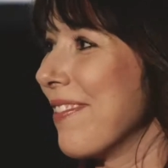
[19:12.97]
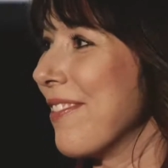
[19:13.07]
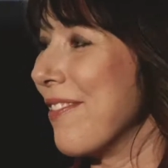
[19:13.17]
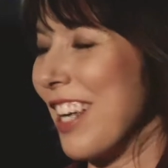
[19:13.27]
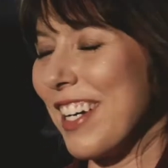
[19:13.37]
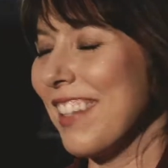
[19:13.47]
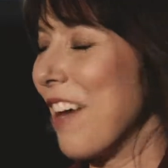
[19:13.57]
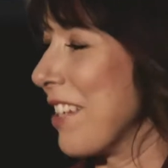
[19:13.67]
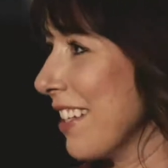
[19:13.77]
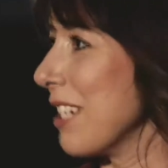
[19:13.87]
very
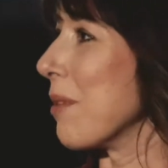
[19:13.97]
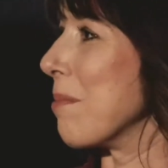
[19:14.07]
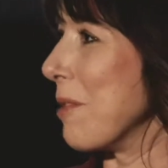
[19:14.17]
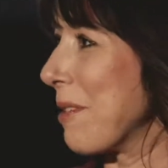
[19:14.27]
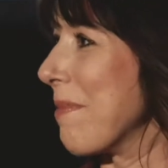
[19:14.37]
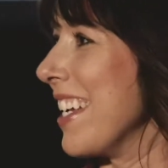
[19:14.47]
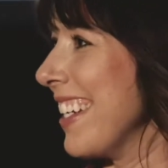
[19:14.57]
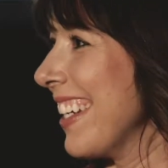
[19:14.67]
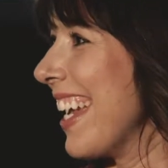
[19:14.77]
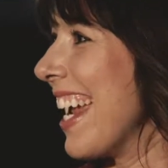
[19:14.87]
lovingly rebuke
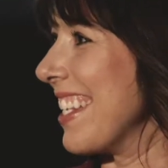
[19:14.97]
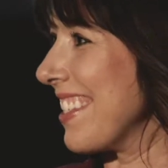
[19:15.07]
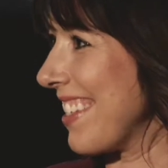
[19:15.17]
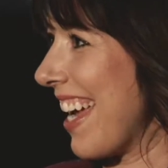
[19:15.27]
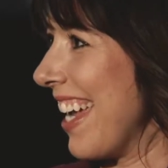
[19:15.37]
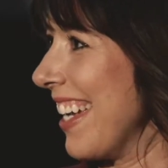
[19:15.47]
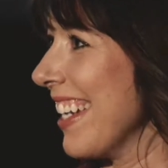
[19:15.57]
me and say,